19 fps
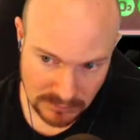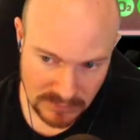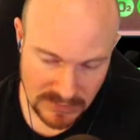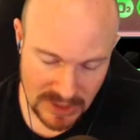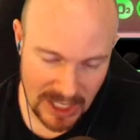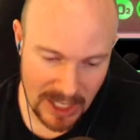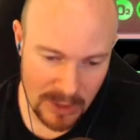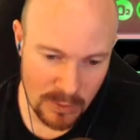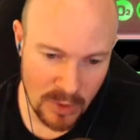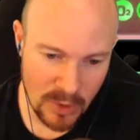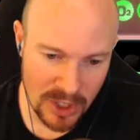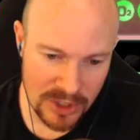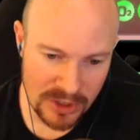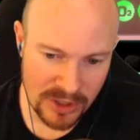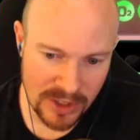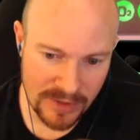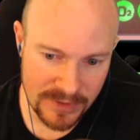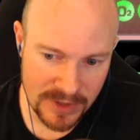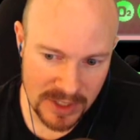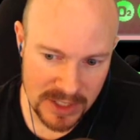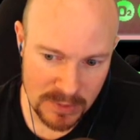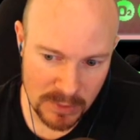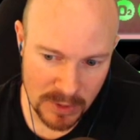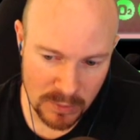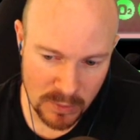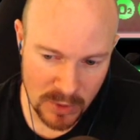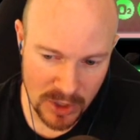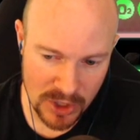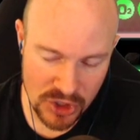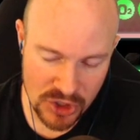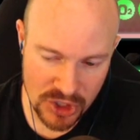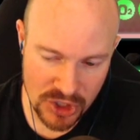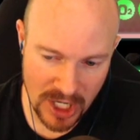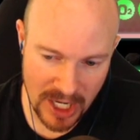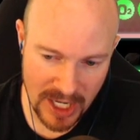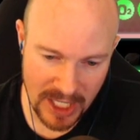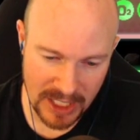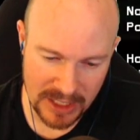I wonder if this would
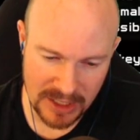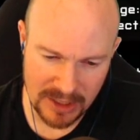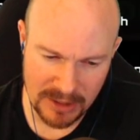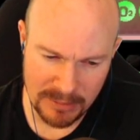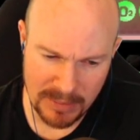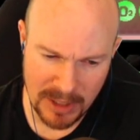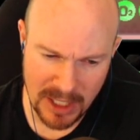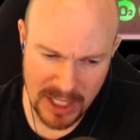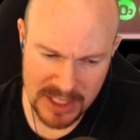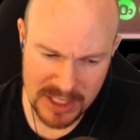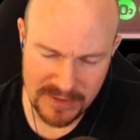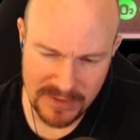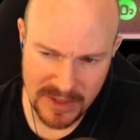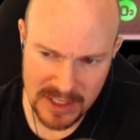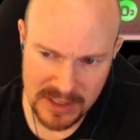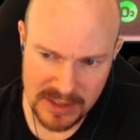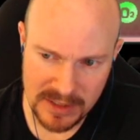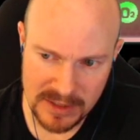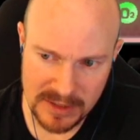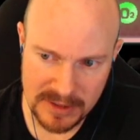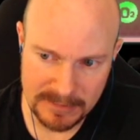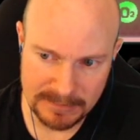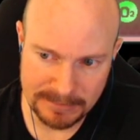one-shot any of the boss phases.